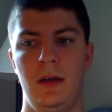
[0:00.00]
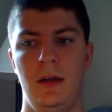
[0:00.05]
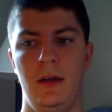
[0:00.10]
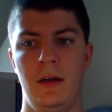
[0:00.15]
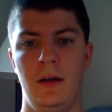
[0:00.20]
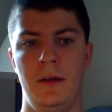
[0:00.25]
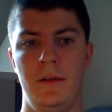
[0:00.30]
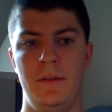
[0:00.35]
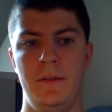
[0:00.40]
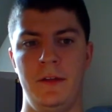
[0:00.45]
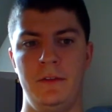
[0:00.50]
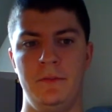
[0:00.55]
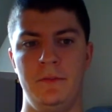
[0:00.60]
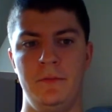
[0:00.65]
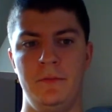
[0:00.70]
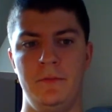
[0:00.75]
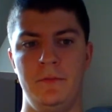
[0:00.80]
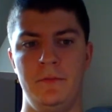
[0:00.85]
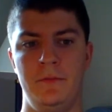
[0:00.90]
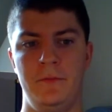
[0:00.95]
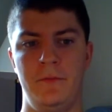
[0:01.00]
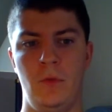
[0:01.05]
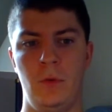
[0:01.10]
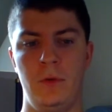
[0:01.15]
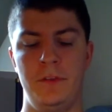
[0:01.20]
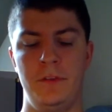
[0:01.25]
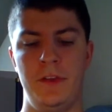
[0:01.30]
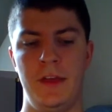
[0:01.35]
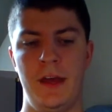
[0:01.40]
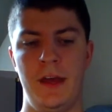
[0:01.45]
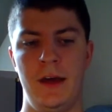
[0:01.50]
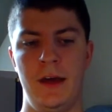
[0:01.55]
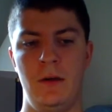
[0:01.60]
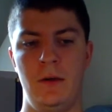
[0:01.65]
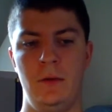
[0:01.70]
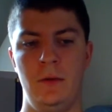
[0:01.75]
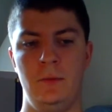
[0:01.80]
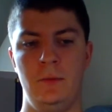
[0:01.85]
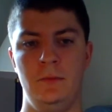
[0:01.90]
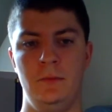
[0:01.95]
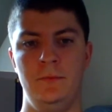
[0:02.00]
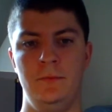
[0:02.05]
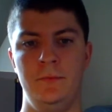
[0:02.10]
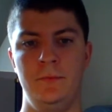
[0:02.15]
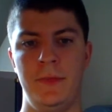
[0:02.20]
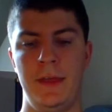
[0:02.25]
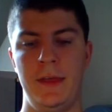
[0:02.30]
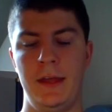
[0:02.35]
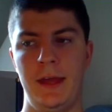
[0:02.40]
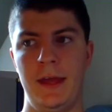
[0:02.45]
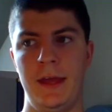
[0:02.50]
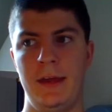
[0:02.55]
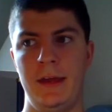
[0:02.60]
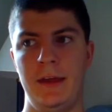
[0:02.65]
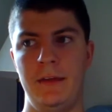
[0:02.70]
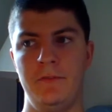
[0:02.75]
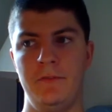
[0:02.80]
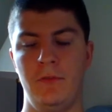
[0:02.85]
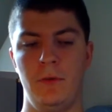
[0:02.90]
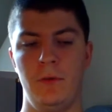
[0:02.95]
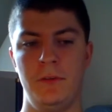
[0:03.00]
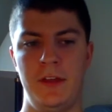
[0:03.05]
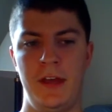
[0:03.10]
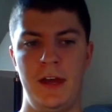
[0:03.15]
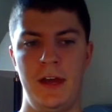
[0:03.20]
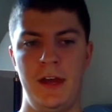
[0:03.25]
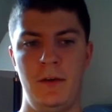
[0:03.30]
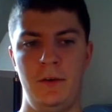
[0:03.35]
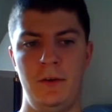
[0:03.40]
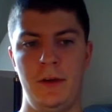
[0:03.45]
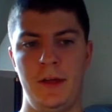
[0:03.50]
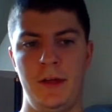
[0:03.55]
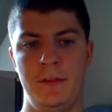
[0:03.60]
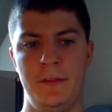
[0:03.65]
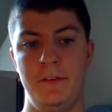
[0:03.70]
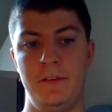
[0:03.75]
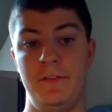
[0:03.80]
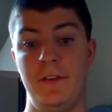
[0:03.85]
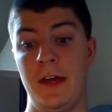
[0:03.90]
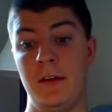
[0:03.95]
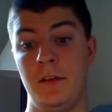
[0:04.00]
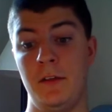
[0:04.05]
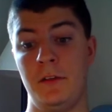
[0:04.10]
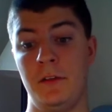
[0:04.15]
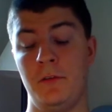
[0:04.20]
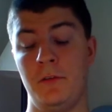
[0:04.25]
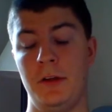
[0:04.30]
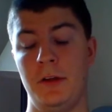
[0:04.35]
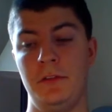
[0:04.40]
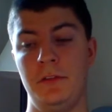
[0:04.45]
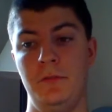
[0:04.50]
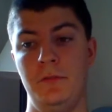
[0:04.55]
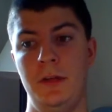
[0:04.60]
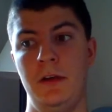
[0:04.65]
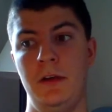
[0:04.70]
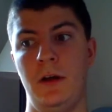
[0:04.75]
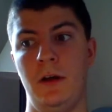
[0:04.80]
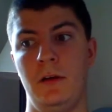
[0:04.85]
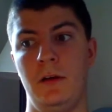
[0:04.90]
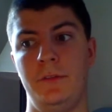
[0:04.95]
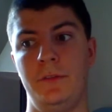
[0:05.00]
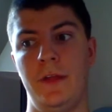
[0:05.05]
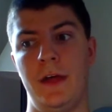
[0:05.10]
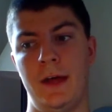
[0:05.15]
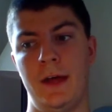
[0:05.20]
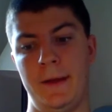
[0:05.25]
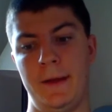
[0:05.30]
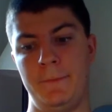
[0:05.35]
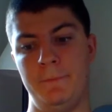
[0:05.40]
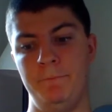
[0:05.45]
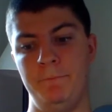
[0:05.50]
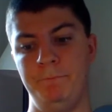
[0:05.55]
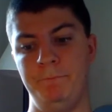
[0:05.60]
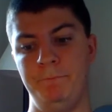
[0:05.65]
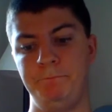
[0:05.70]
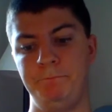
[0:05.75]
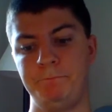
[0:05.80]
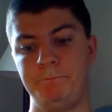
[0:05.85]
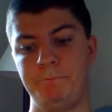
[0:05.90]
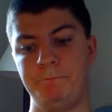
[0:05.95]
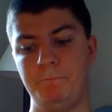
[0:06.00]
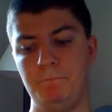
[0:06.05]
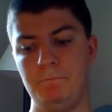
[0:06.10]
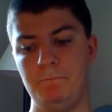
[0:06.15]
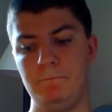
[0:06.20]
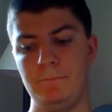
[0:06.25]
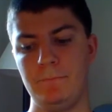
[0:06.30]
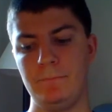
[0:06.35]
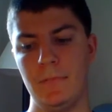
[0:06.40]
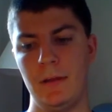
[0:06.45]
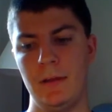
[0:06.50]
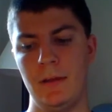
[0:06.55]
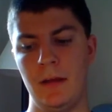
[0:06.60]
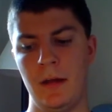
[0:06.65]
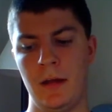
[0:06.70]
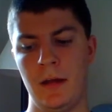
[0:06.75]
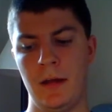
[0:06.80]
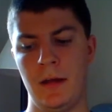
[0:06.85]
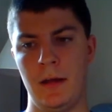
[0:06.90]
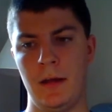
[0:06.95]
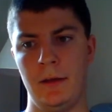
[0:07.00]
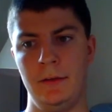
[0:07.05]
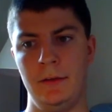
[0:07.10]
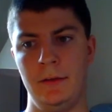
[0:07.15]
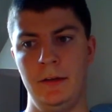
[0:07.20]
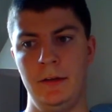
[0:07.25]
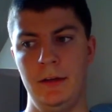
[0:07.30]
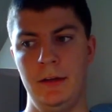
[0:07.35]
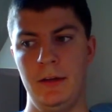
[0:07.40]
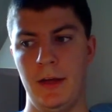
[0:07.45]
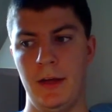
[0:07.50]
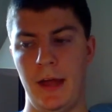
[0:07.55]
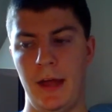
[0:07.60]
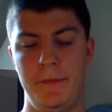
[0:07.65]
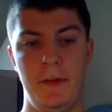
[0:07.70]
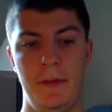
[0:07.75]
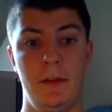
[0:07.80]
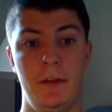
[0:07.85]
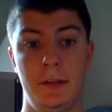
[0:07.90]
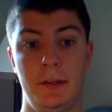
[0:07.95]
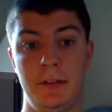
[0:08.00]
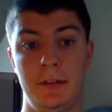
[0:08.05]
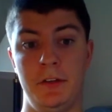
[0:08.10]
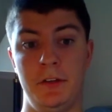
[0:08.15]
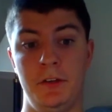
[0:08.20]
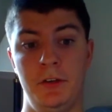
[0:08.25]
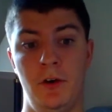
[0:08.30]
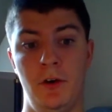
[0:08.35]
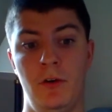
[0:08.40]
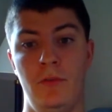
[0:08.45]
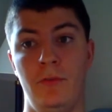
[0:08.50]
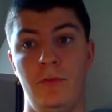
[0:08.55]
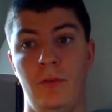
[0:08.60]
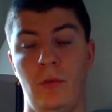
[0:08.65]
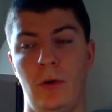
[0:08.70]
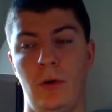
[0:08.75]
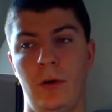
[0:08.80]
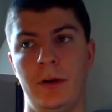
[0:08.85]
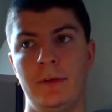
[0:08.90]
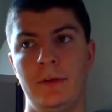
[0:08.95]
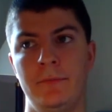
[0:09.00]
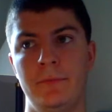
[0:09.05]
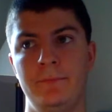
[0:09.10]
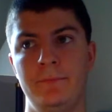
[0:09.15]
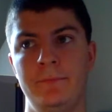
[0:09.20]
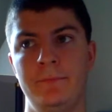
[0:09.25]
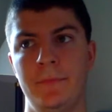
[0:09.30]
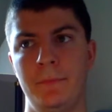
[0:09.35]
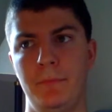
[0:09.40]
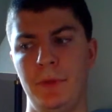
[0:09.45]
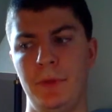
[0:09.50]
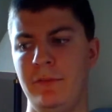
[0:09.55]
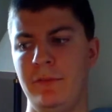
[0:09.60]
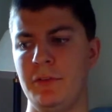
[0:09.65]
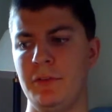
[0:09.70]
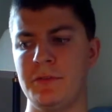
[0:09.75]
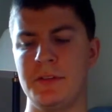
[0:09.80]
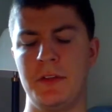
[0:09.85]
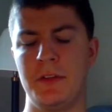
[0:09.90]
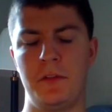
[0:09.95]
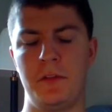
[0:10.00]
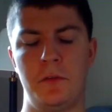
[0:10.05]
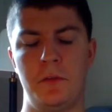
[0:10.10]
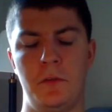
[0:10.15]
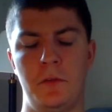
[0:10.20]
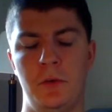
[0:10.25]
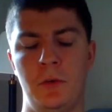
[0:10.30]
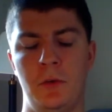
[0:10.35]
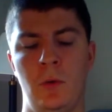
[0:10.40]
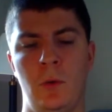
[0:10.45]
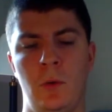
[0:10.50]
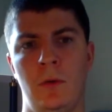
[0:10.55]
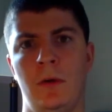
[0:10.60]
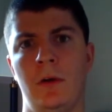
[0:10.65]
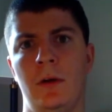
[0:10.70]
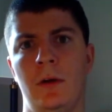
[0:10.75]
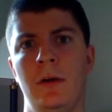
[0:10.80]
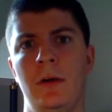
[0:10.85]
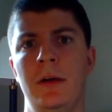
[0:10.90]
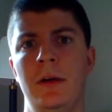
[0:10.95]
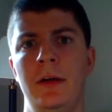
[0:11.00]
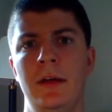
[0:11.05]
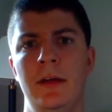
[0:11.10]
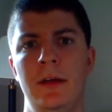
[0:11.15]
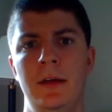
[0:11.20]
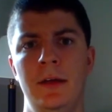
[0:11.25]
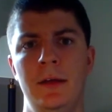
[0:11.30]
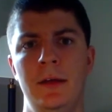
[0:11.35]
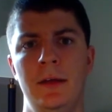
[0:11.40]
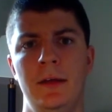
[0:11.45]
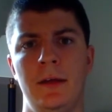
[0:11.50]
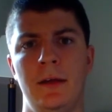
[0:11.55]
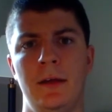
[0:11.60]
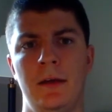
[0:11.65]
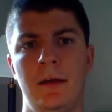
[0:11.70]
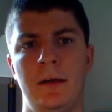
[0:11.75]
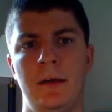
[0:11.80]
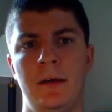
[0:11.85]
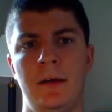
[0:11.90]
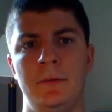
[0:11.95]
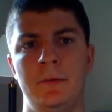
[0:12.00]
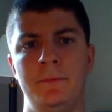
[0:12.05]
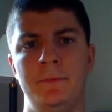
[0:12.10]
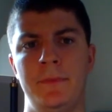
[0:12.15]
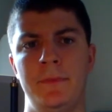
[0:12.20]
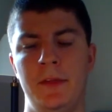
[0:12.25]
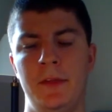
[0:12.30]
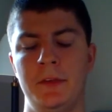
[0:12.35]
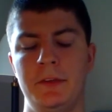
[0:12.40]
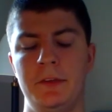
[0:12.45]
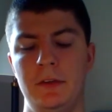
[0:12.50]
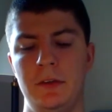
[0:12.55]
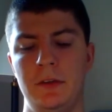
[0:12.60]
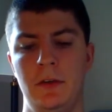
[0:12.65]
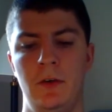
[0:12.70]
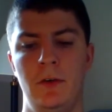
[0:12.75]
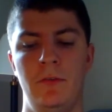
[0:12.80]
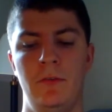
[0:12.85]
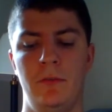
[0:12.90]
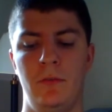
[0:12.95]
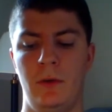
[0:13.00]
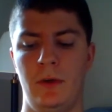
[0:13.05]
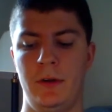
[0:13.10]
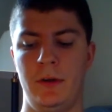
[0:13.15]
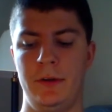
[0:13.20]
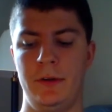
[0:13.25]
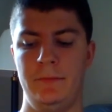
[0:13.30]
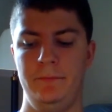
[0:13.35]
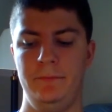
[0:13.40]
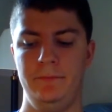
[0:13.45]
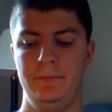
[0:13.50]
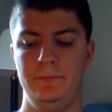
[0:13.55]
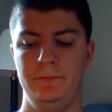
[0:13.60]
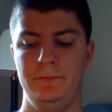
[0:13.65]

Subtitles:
Then fourth down, they had a fourth down on the Nevada 33-yard line, and they elected to go for it. I believe it was in the third quarter. They elected to go for it.